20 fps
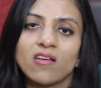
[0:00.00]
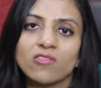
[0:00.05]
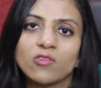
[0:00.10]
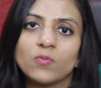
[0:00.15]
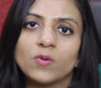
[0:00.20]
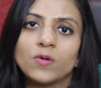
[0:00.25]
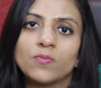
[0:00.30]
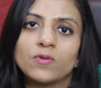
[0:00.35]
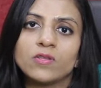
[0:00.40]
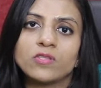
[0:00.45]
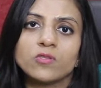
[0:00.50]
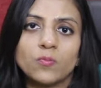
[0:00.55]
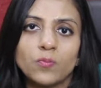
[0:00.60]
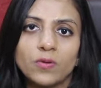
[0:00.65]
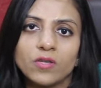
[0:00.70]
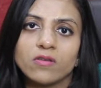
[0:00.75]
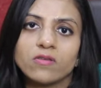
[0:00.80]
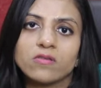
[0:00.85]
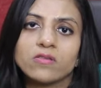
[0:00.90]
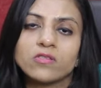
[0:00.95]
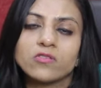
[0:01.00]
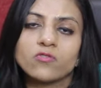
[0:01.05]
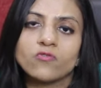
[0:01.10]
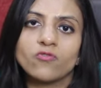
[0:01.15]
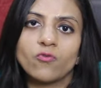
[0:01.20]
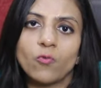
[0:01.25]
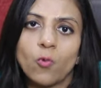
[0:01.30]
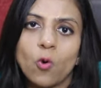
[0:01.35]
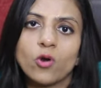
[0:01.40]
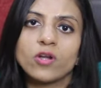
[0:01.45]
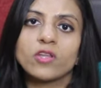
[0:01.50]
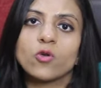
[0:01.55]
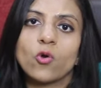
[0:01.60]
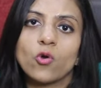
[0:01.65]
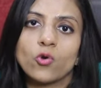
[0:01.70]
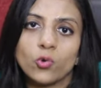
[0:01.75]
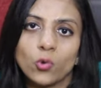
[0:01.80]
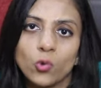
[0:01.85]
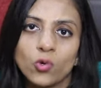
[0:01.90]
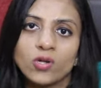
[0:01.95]
other people's opinions of what
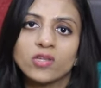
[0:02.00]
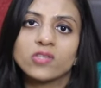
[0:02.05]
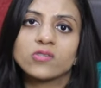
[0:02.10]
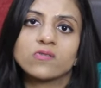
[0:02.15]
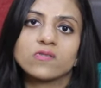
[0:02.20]
your role in